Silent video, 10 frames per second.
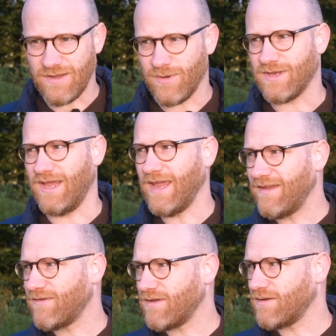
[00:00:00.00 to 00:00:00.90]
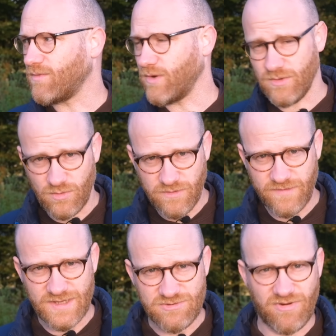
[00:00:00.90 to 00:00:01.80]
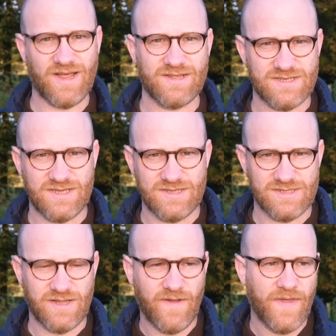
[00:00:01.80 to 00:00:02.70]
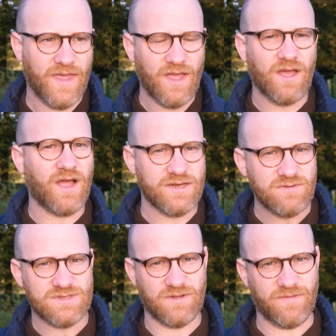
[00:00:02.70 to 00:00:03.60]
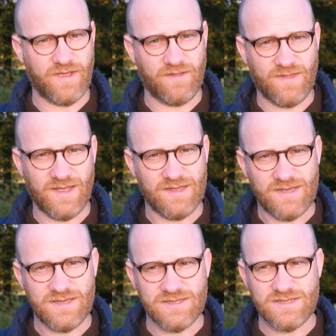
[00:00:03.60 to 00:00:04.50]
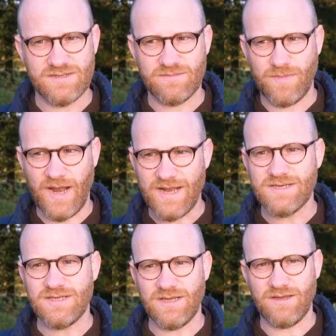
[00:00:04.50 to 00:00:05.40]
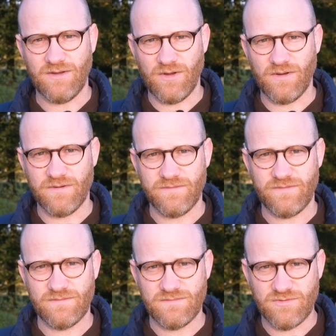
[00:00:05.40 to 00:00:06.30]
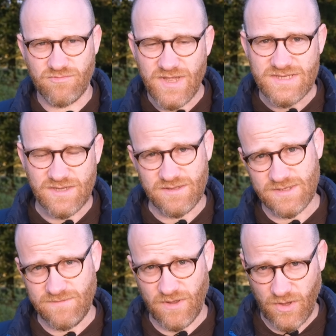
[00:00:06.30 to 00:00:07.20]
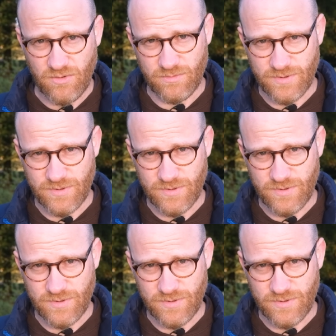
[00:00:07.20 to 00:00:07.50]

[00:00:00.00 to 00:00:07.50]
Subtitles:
But even with all of these realities, I do still think there is plenty of reasons for hope.